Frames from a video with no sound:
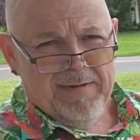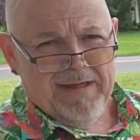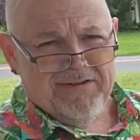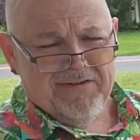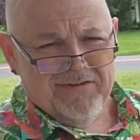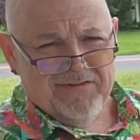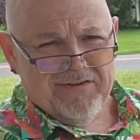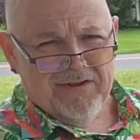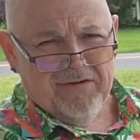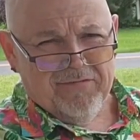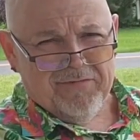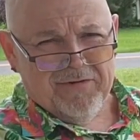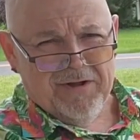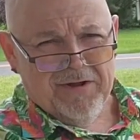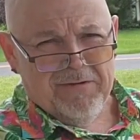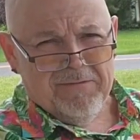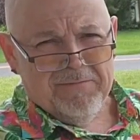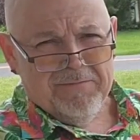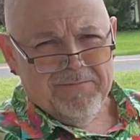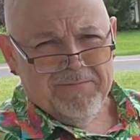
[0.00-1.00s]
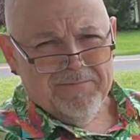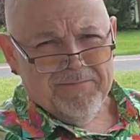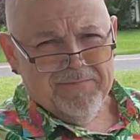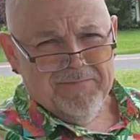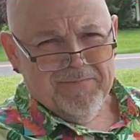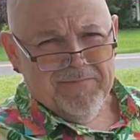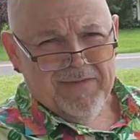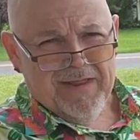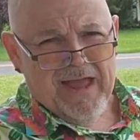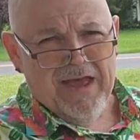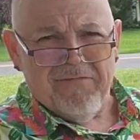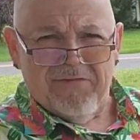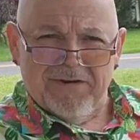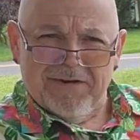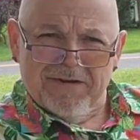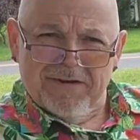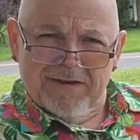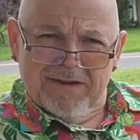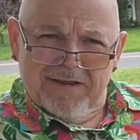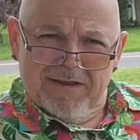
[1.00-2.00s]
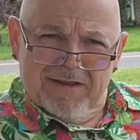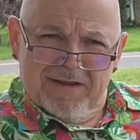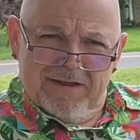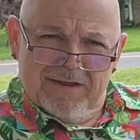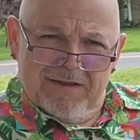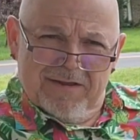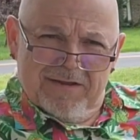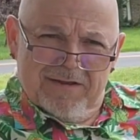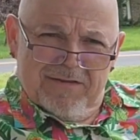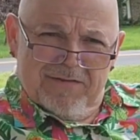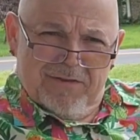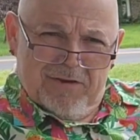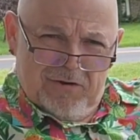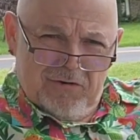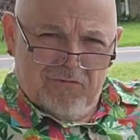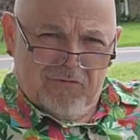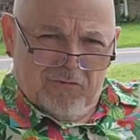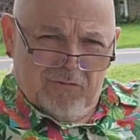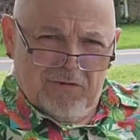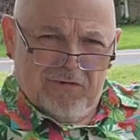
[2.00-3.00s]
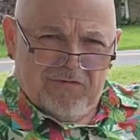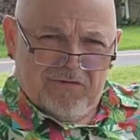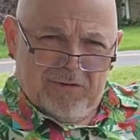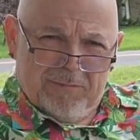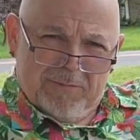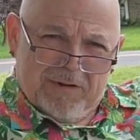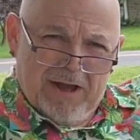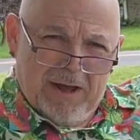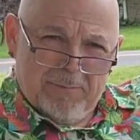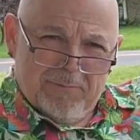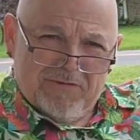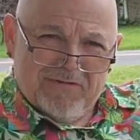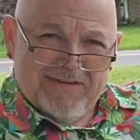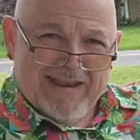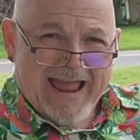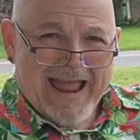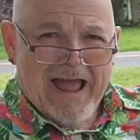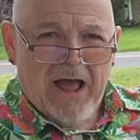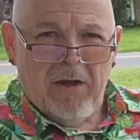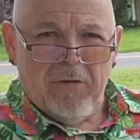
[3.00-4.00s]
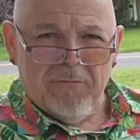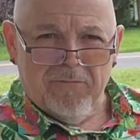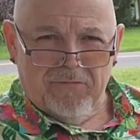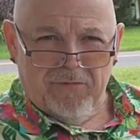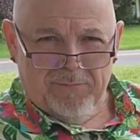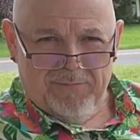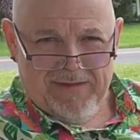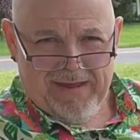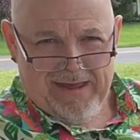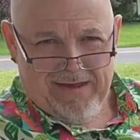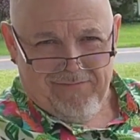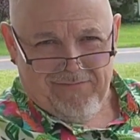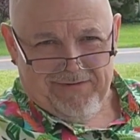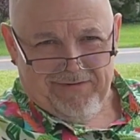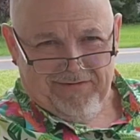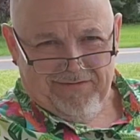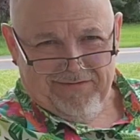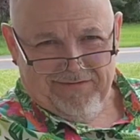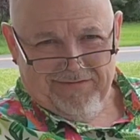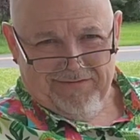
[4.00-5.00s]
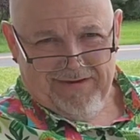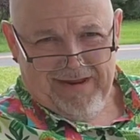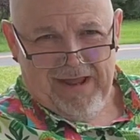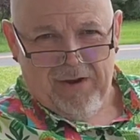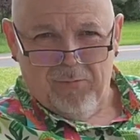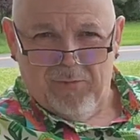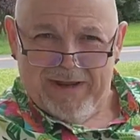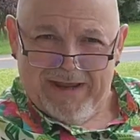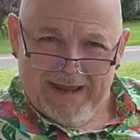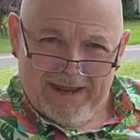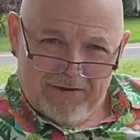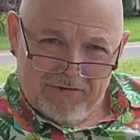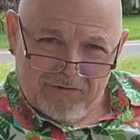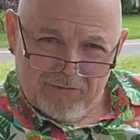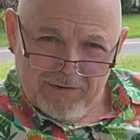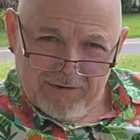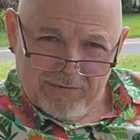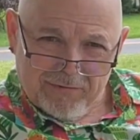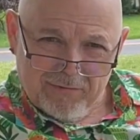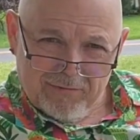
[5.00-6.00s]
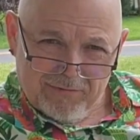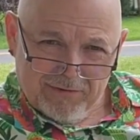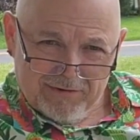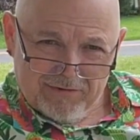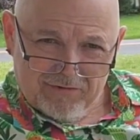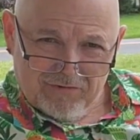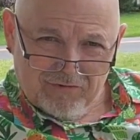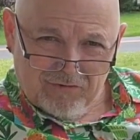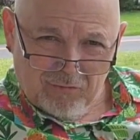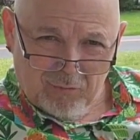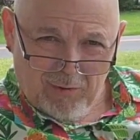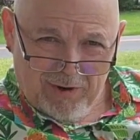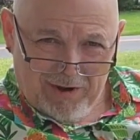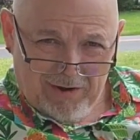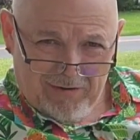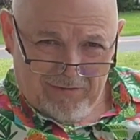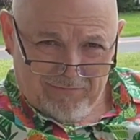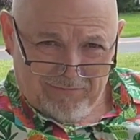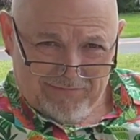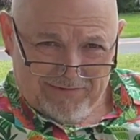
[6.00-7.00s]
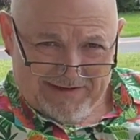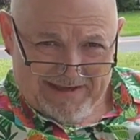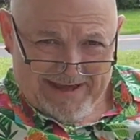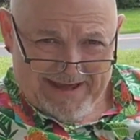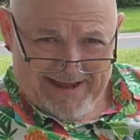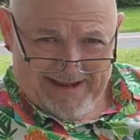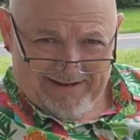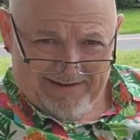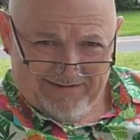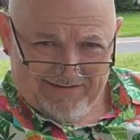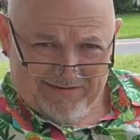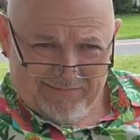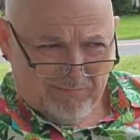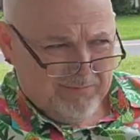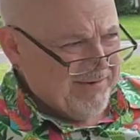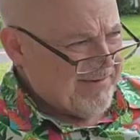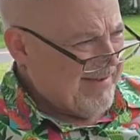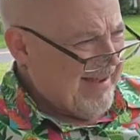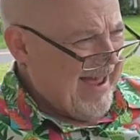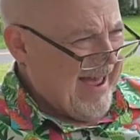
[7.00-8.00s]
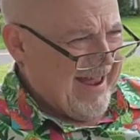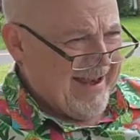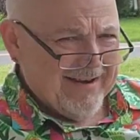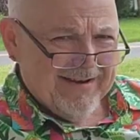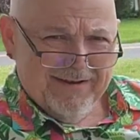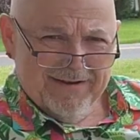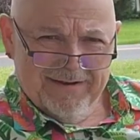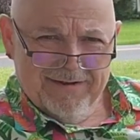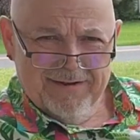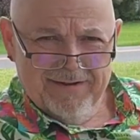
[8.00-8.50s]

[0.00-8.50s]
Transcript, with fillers: makes itself known, heaven, the New Jerusalem, comes down from the heavens and we enter it through the 12 gates. What's that?